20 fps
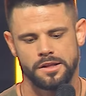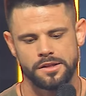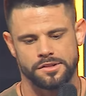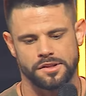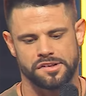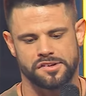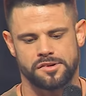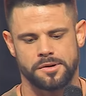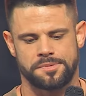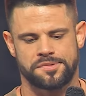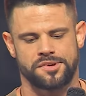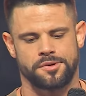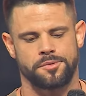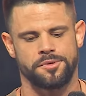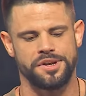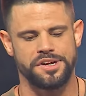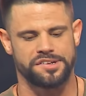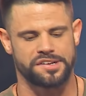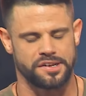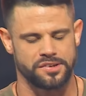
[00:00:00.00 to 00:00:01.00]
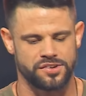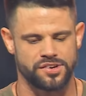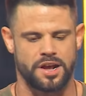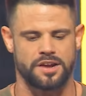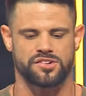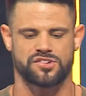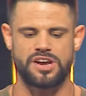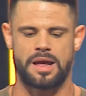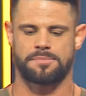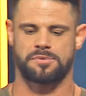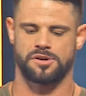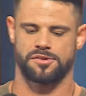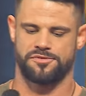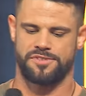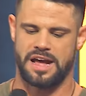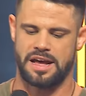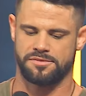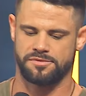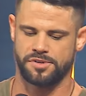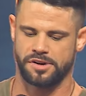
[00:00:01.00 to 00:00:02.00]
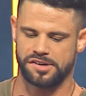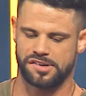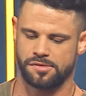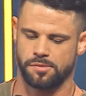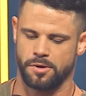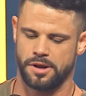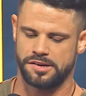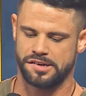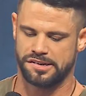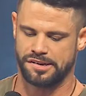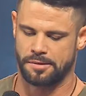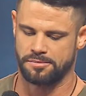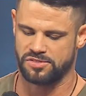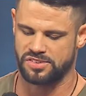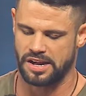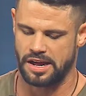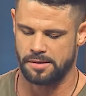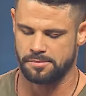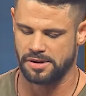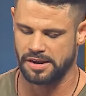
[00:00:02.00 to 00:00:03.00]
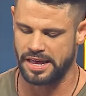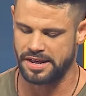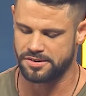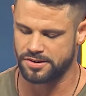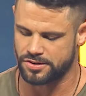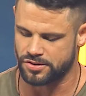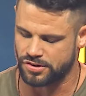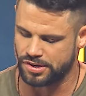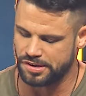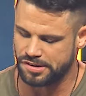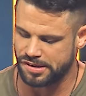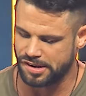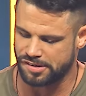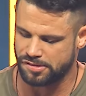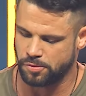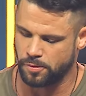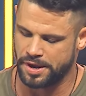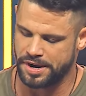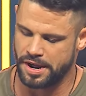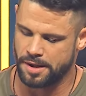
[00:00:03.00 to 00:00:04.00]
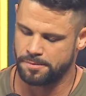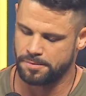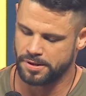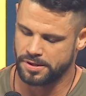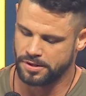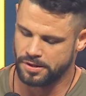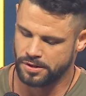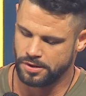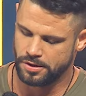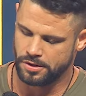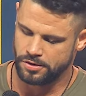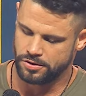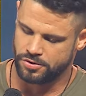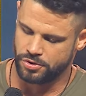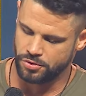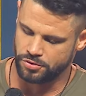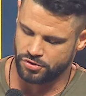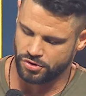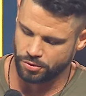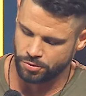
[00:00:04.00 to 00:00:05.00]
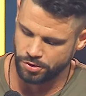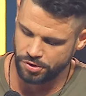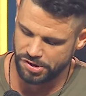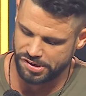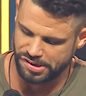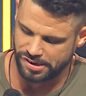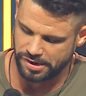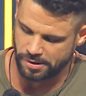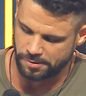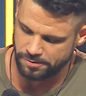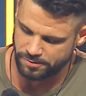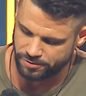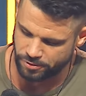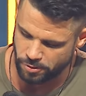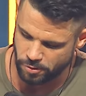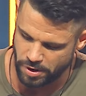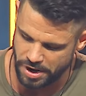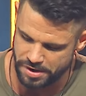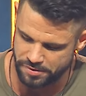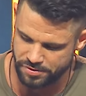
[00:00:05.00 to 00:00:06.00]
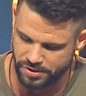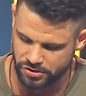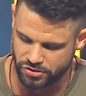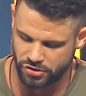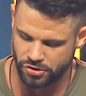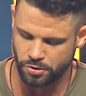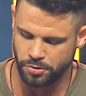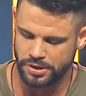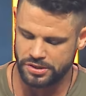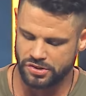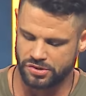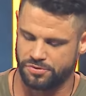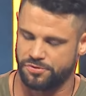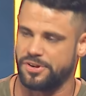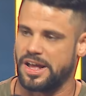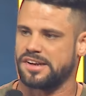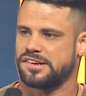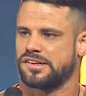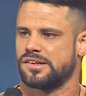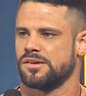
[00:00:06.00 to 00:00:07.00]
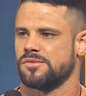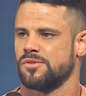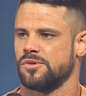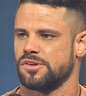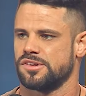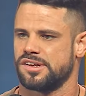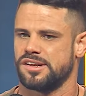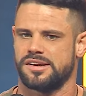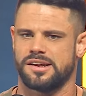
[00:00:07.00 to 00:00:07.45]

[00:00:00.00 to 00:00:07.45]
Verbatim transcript: The scripture reads in John chapter five, verse one, sometime later, Jesus went up to Jerusalem for one of the Jewish festivals.